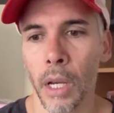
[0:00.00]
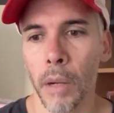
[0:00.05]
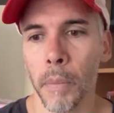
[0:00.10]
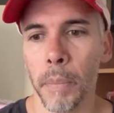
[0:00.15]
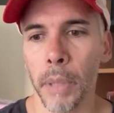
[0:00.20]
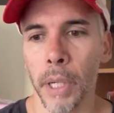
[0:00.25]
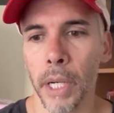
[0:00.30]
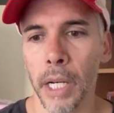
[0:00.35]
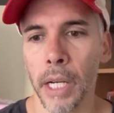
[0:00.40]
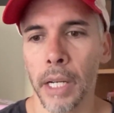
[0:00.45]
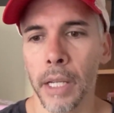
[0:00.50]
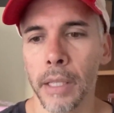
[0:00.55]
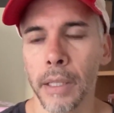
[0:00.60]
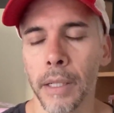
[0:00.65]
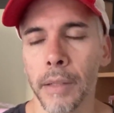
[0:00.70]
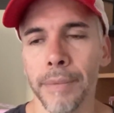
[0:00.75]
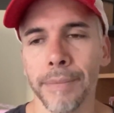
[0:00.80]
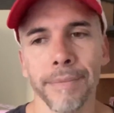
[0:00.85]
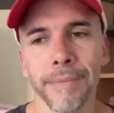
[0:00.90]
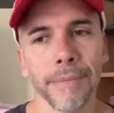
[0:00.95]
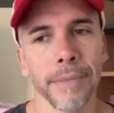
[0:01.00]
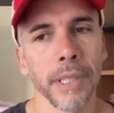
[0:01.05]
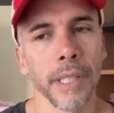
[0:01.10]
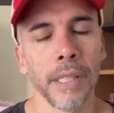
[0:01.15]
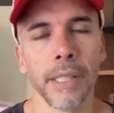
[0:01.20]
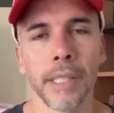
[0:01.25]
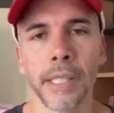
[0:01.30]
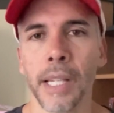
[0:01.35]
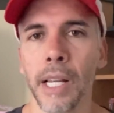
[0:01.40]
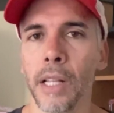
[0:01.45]
But
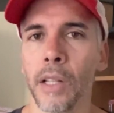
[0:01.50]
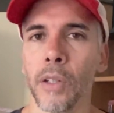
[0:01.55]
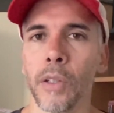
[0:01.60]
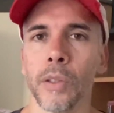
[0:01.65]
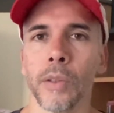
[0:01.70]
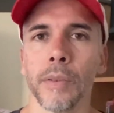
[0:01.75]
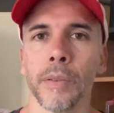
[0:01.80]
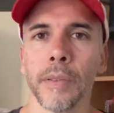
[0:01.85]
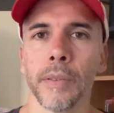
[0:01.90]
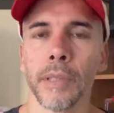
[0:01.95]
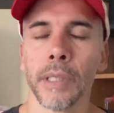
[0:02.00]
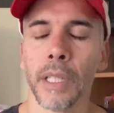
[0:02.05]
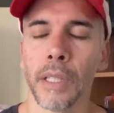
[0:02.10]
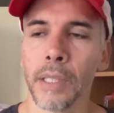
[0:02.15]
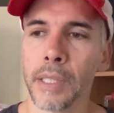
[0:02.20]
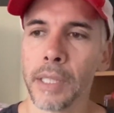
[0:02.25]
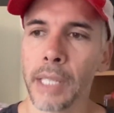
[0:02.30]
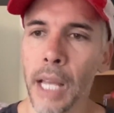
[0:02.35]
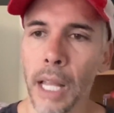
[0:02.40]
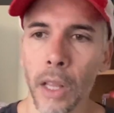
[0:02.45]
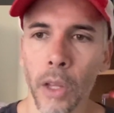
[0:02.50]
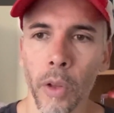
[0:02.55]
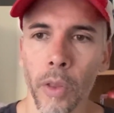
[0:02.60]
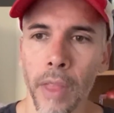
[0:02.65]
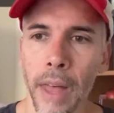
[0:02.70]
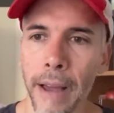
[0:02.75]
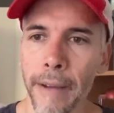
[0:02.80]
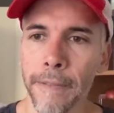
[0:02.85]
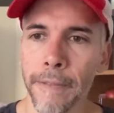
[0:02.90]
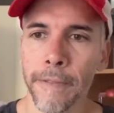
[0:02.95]
Cancelo, Cancelo,
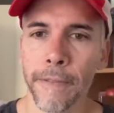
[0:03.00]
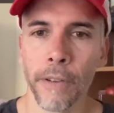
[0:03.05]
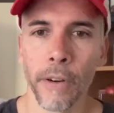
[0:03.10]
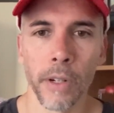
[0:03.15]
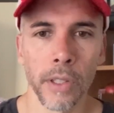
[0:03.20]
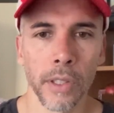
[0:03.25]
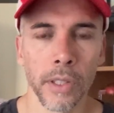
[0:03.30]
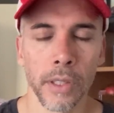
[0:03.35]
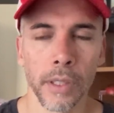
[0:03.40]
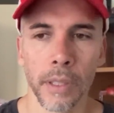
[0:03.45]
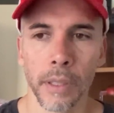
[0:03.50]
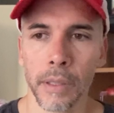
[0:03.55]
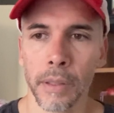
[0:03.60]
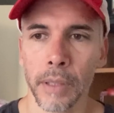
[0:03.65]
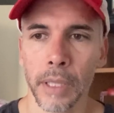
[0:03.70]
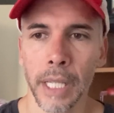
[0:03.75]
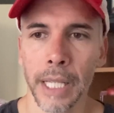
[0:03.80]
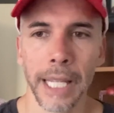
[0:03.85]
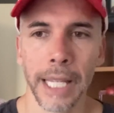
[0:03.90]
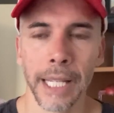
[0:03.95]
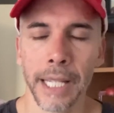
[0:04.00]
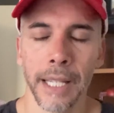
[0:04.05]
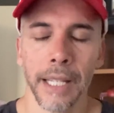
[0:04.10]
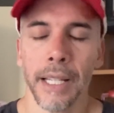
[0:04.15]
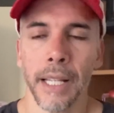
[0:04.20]
that first, that like,